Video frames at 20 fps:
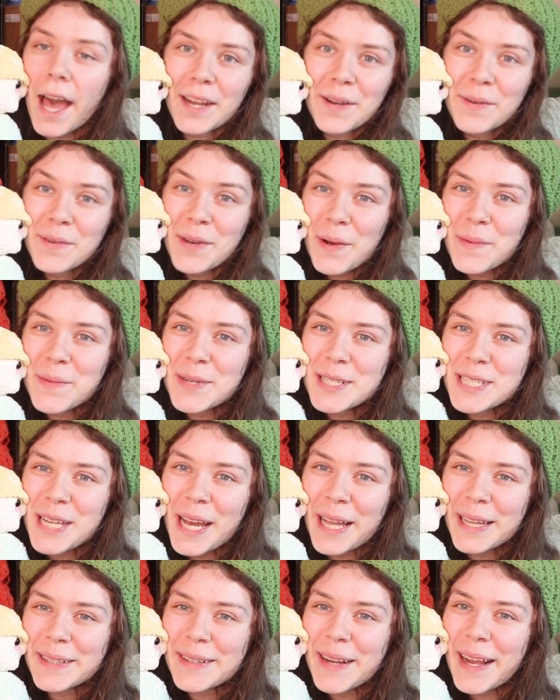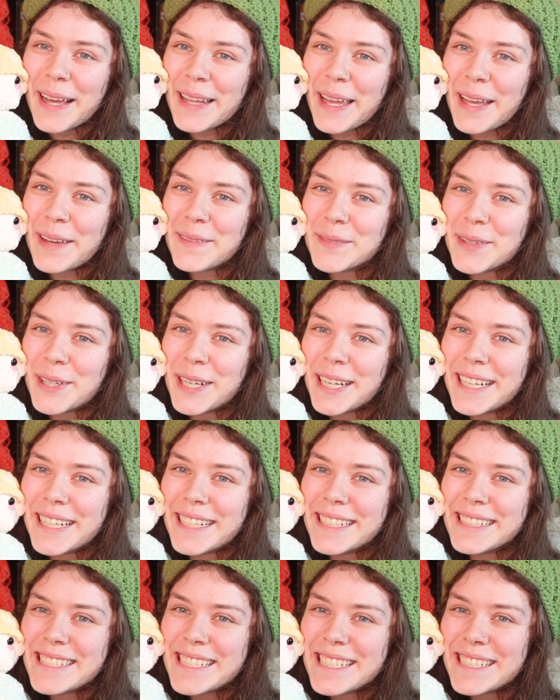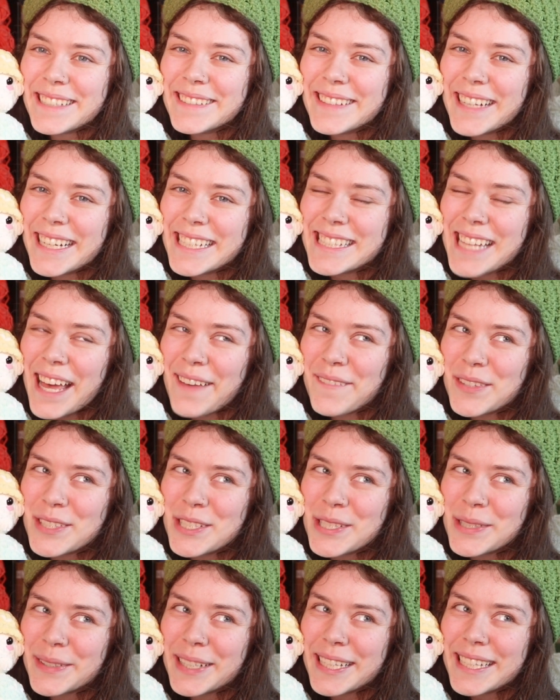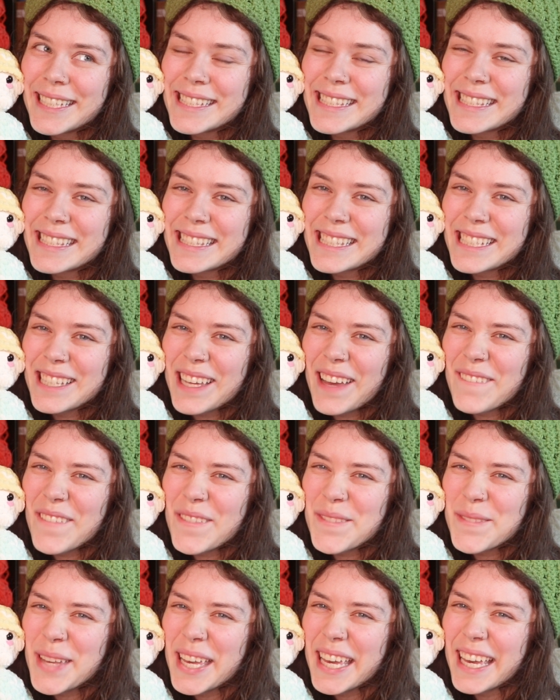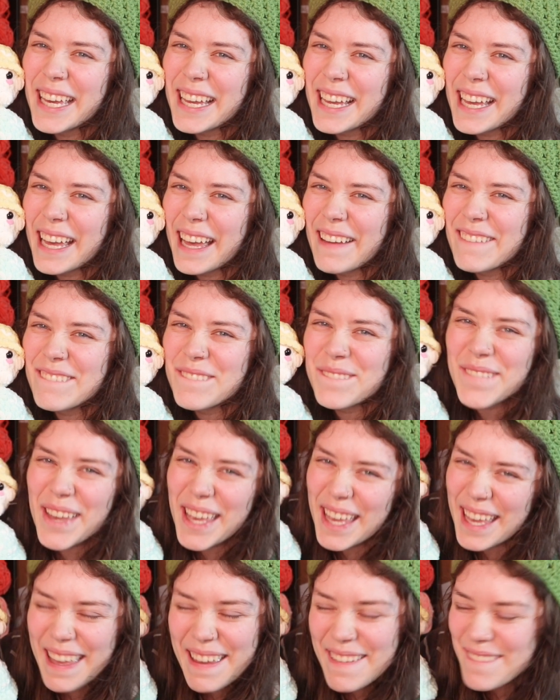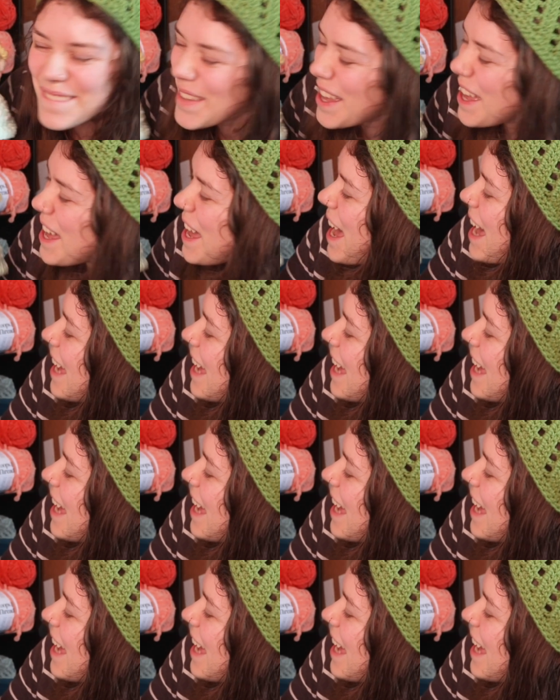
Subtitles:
I don't know which color I like more. Do you guys have a choice? Do you have a pick? A fave?